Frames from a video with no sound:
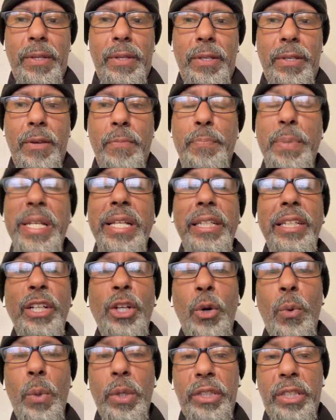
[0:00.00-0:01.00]
You
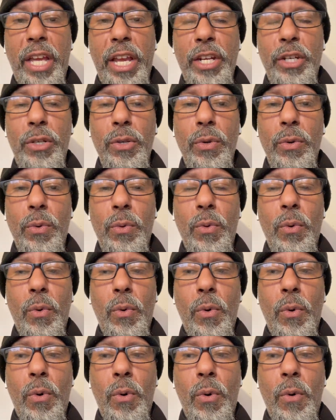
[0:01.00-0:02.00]
belittle what they do
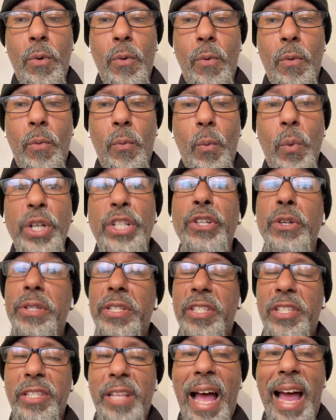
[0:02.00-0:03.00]
with your
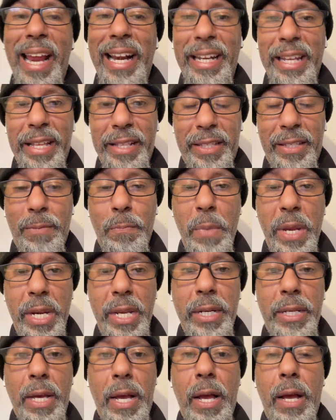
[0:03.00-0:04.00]
silence
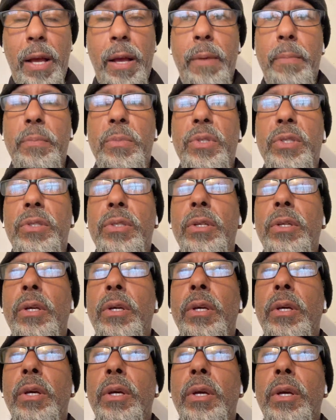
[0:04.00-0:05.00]
many times.
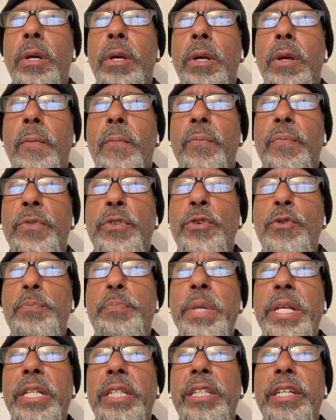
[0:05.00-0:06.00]
You
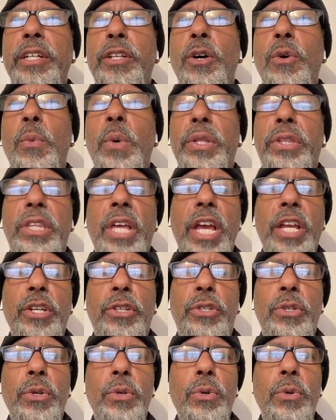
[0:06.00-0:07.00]
belittle what they
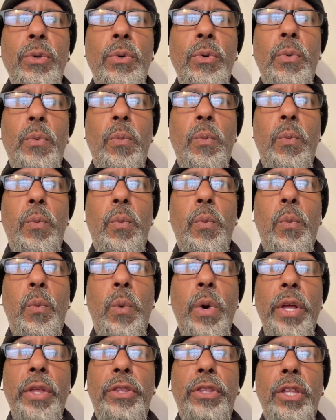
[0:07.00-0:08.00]
do
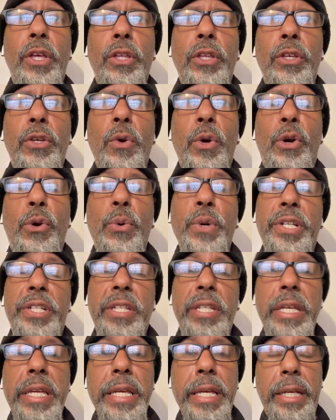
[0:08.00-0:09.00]
with your
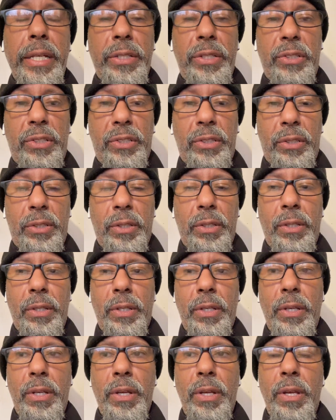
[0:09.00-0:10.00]
critiques.
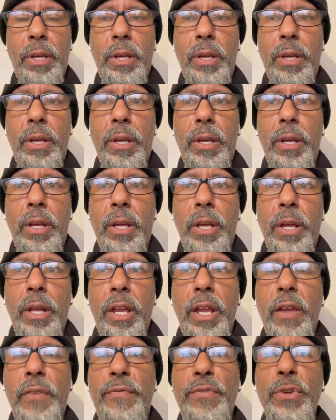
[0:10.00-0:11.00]

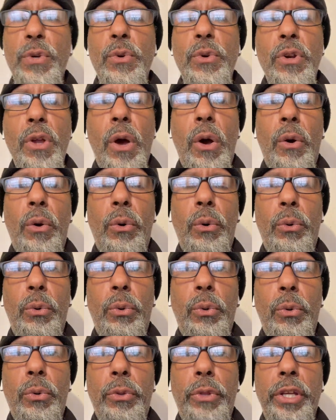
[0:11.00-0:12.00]
If you
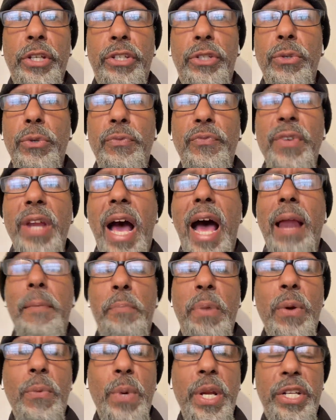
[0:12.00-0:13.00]
know that you've not
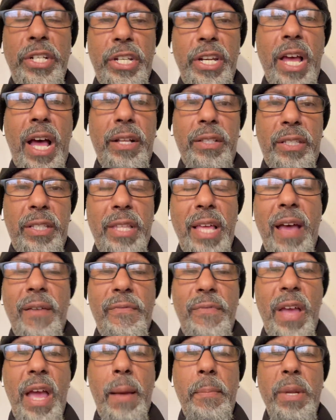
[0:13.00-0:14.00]
been reaching out to
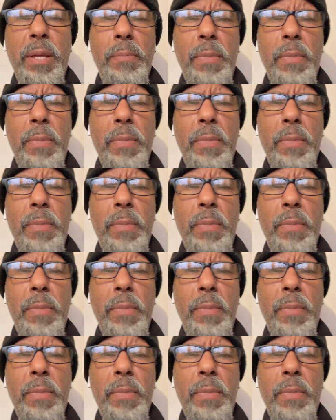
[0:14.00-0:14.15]
that family